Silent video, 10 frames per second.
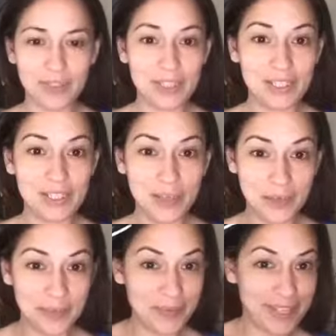So
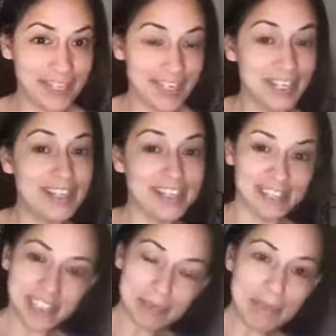this
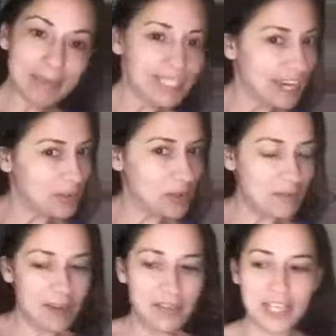is my botanical
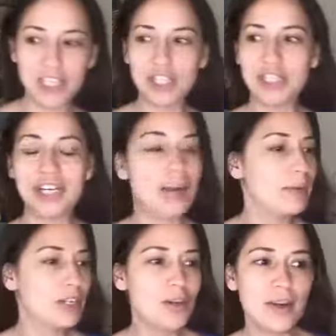foundation. I'm going
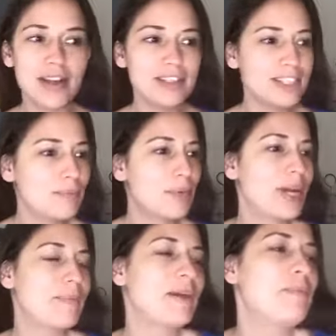to go ahead and spray
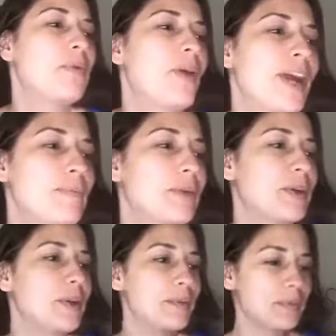my
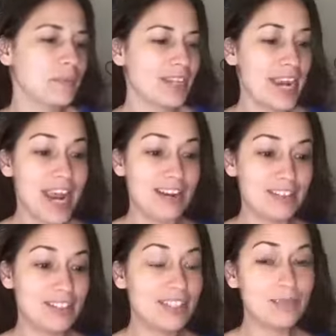primer, and
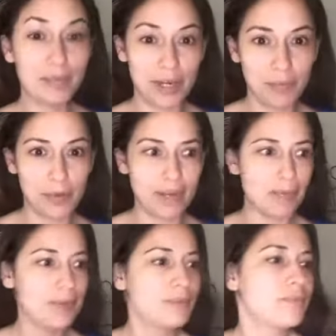it's a spray primer.